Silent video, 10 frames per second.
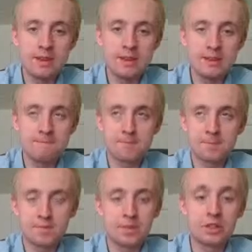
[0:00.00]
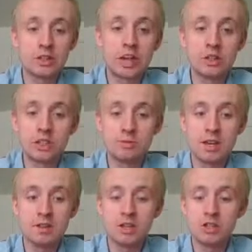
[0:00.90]
a
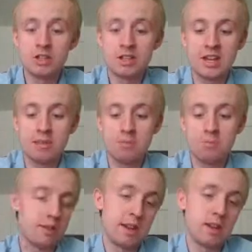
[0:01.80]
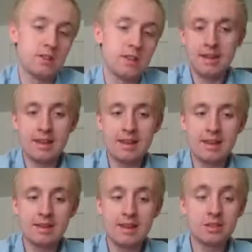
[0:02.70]
gunsmith to get it pulled out.
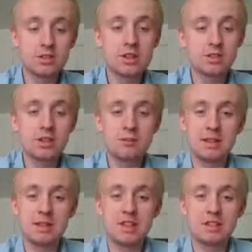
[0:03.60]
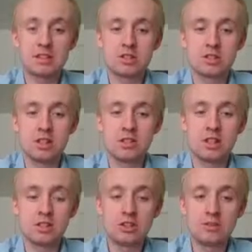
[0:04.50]
It's just going to be the easiest
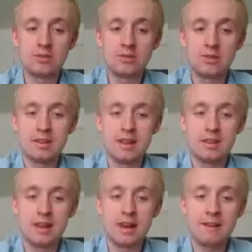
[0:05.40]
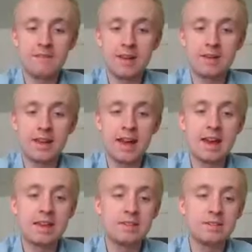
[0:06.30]
thing to do that I've found.
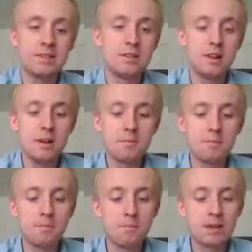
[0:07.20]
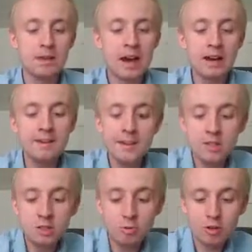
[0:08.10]
But I've
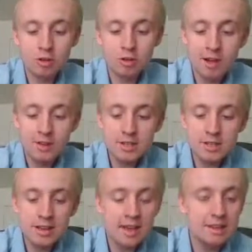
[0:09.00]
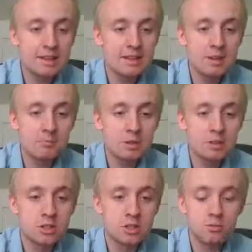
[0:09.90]
actually worked around this. I did not
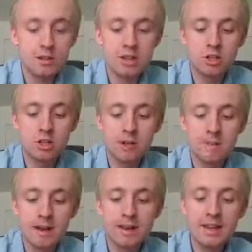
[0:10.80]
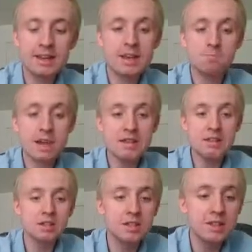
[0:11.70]
push the wedge all the way back in. It's
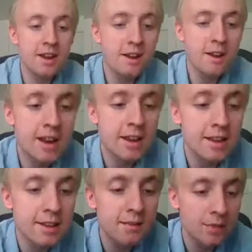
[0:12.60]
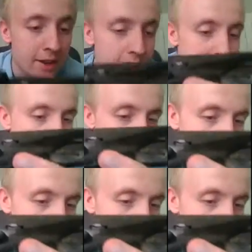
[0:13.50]
basically there, but